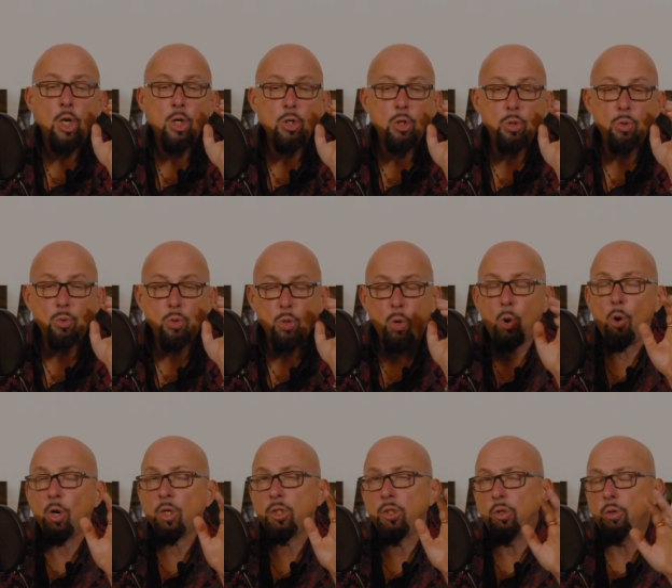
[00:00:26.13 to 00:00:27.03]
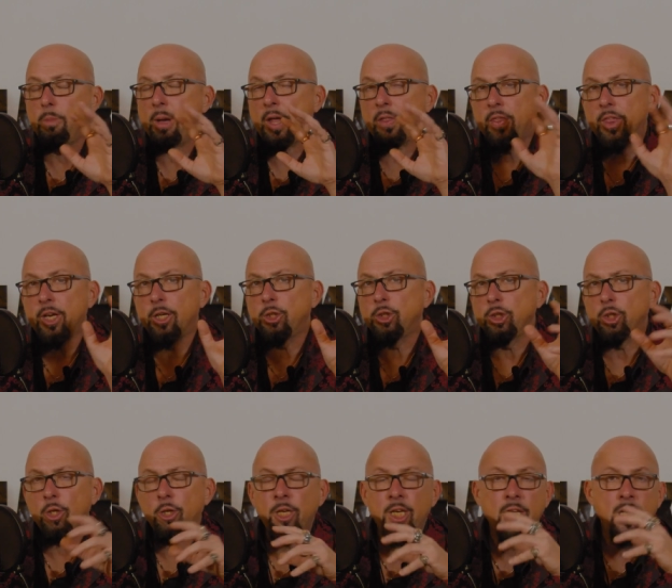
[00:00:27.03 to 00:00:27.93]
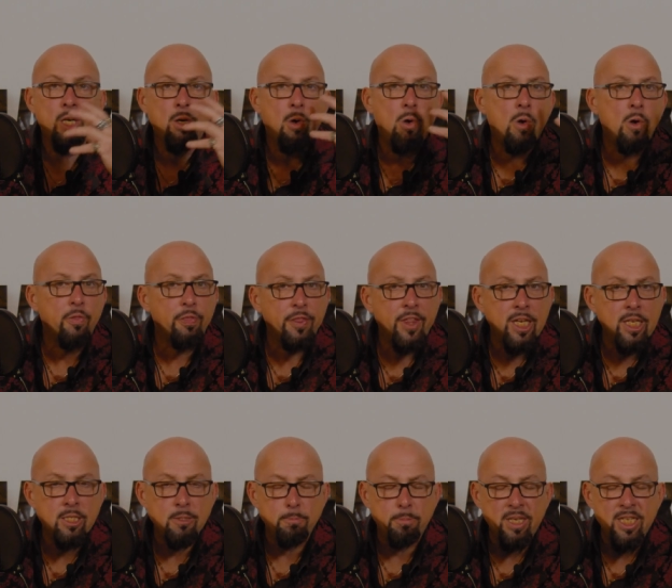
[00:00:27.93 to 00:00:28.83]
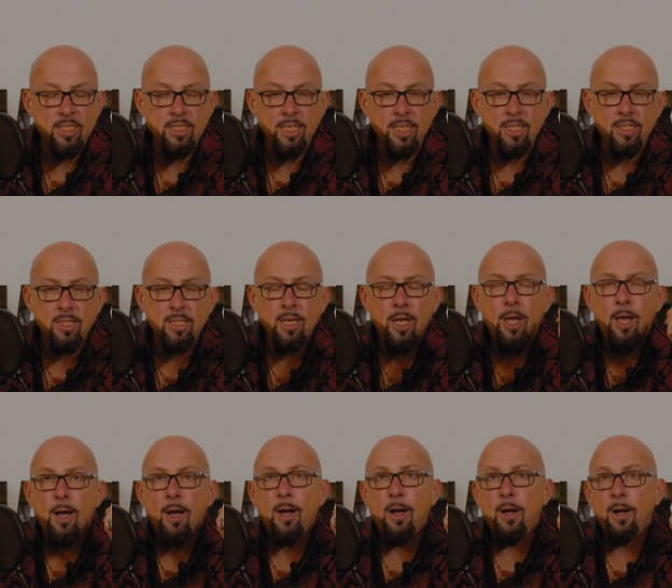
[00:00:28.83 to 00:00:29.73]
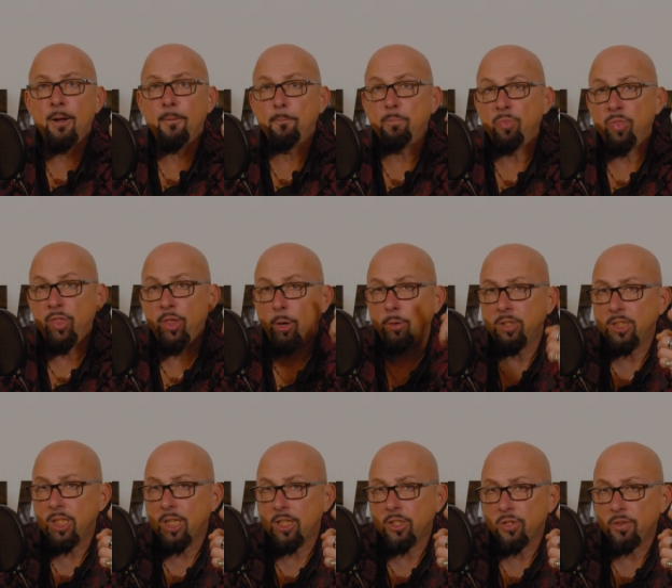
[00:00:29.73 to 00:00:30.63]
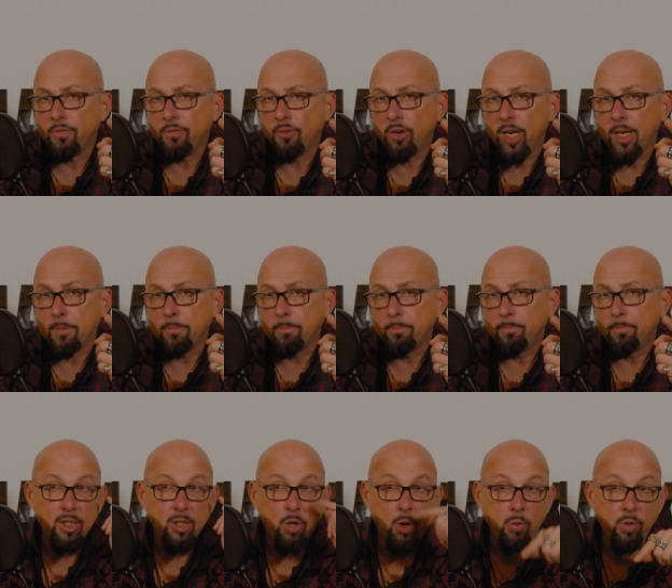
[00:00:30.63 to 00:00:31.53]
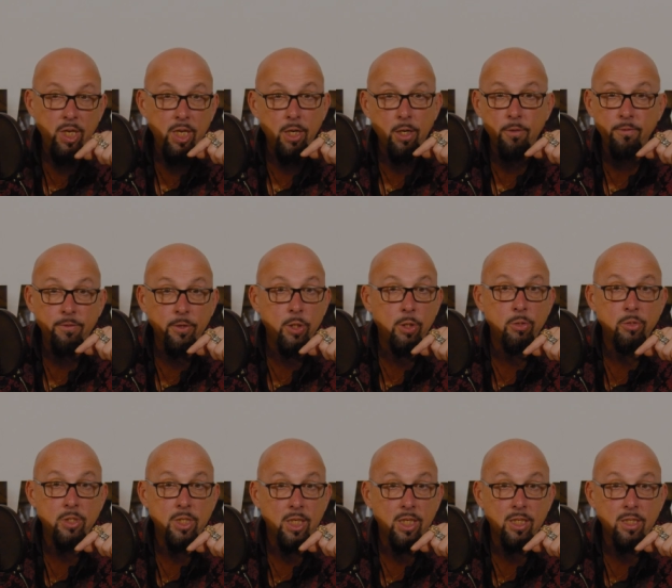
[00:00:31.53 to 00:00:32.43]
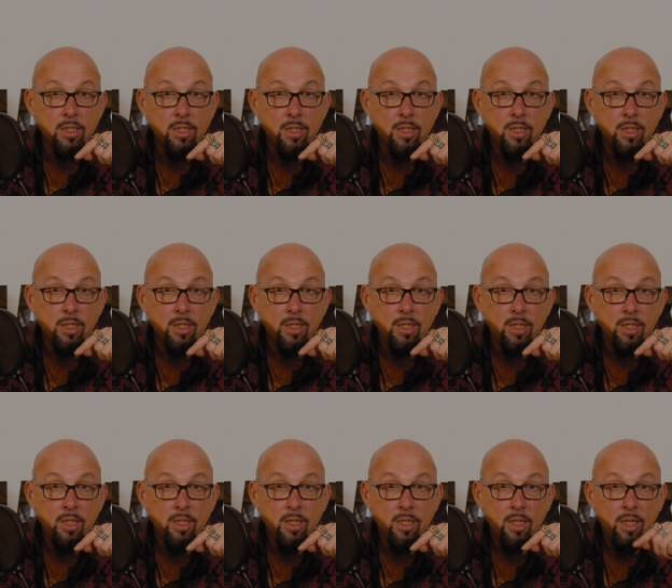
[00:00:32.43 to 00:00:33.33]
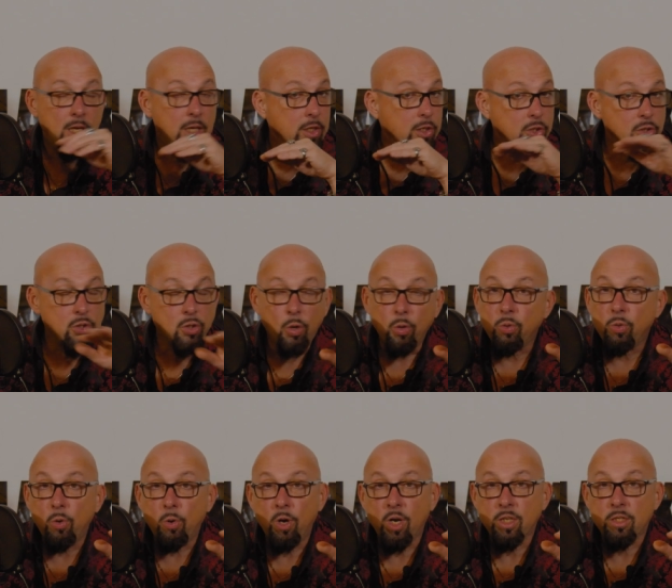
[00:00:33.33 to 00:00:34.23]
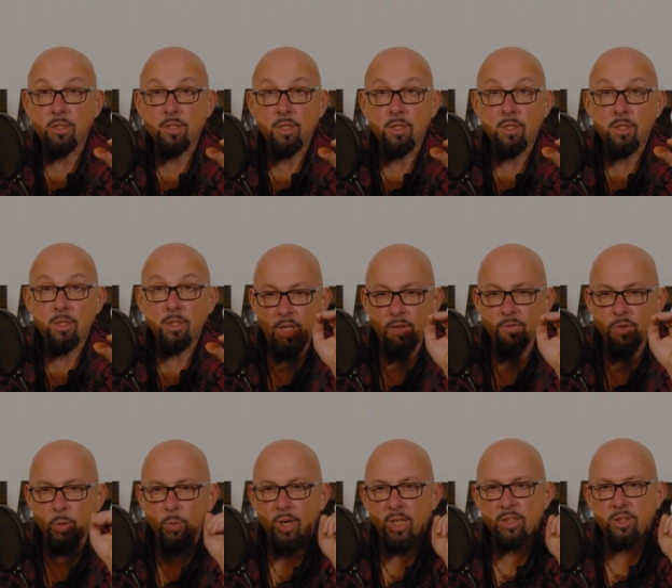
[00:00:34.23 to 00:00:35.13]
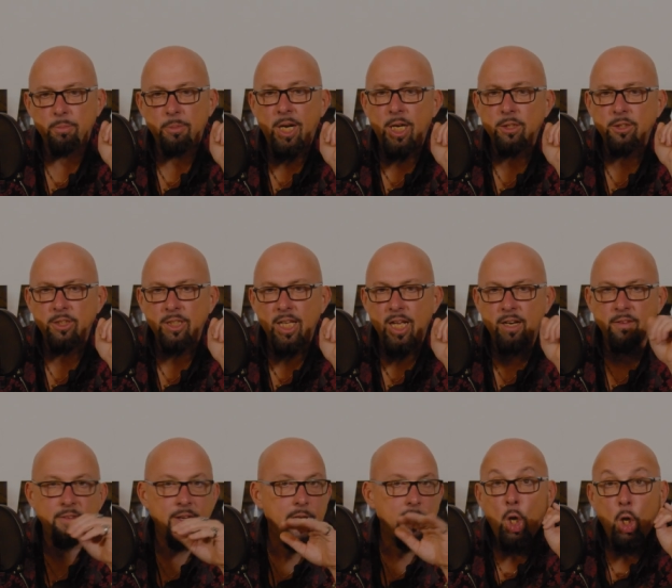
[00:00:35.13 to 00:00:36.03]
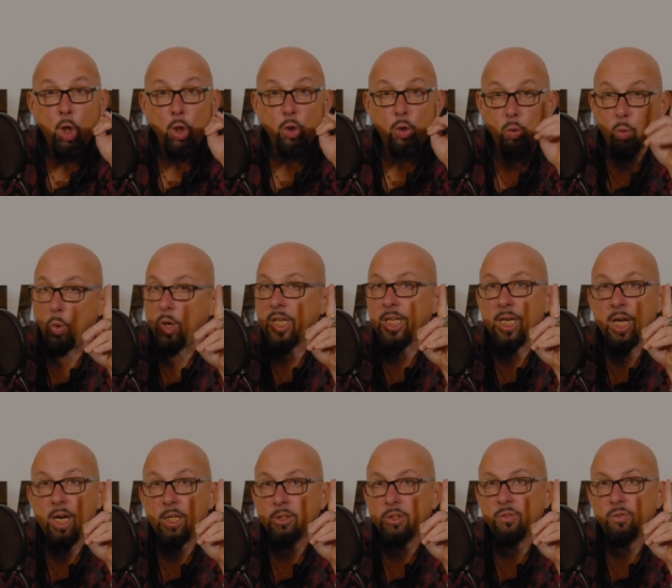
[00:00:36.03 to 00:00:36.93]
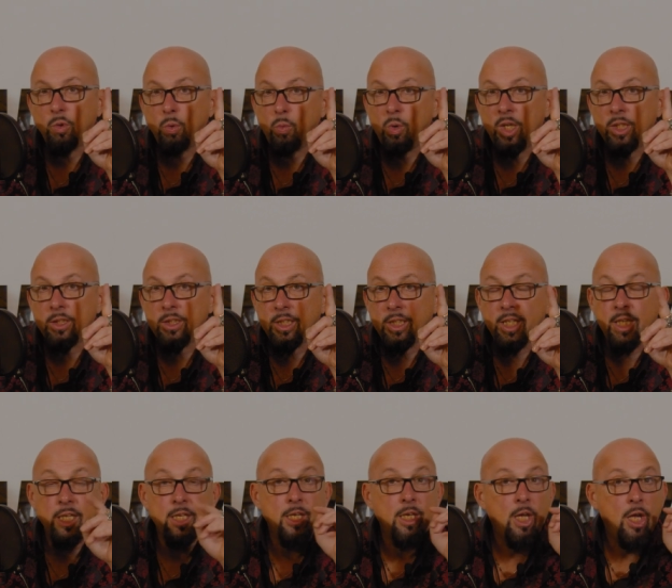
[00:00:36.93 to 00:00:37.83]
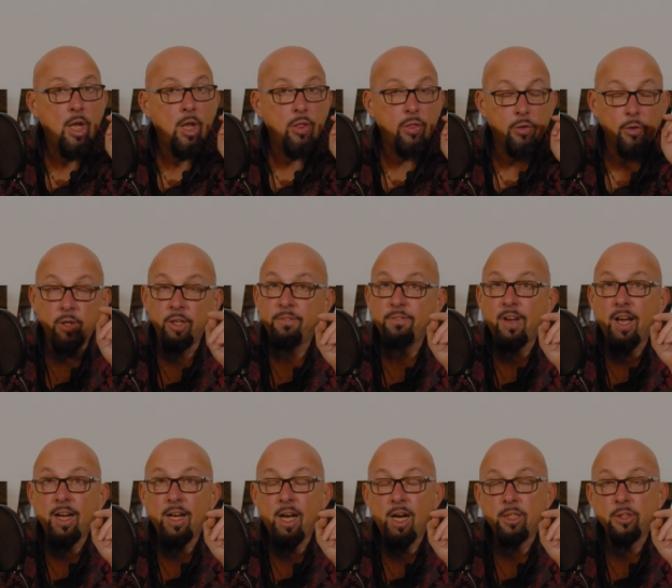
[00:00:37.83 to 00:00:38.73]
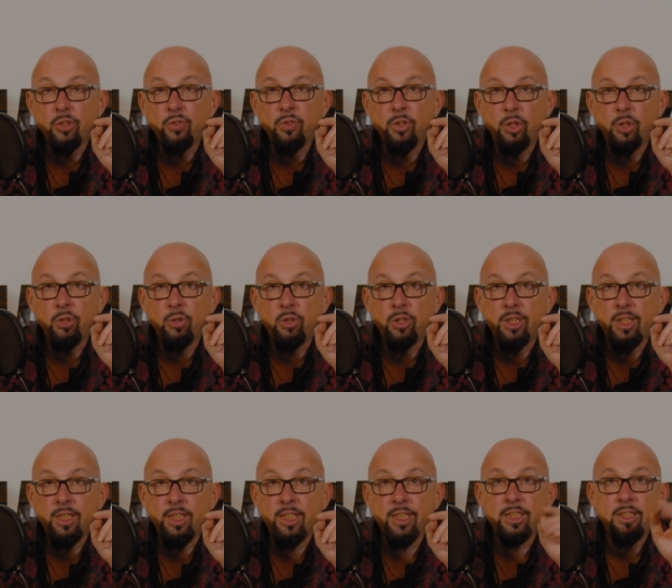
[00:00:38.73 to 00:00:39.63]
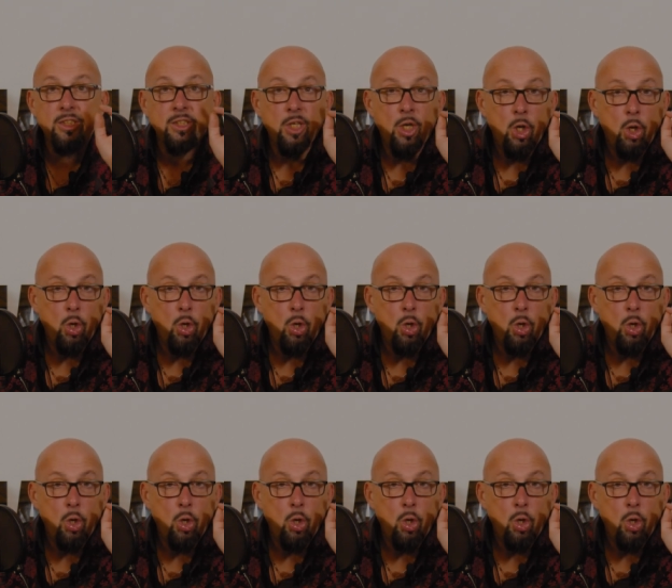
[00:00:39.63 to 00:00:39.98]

to talk to you about their journey and all things business. Those tickets are free. Go here for those tickets. No cost. If you want to sponsor that event, $20 for one ticket, $35 for two tickets.